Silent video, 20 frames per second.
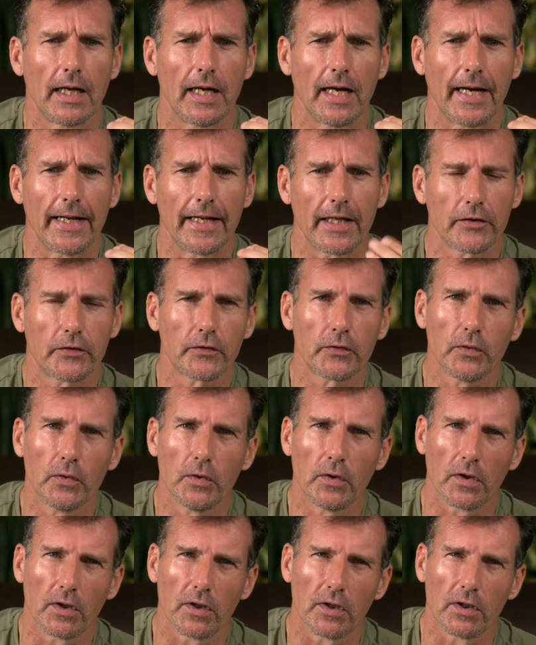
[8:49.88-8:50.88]
And I
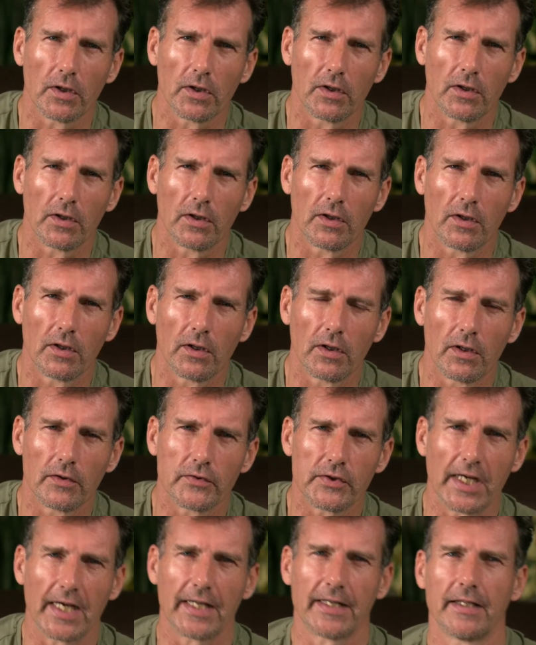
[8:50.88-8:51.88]
saw
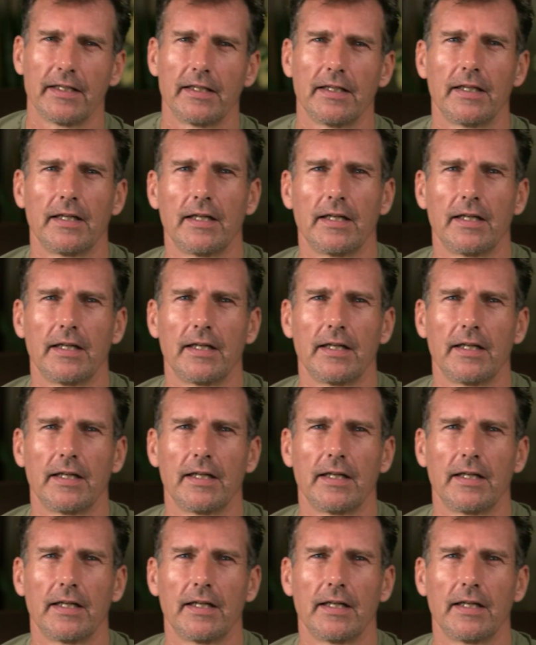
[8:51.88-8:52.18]
she had a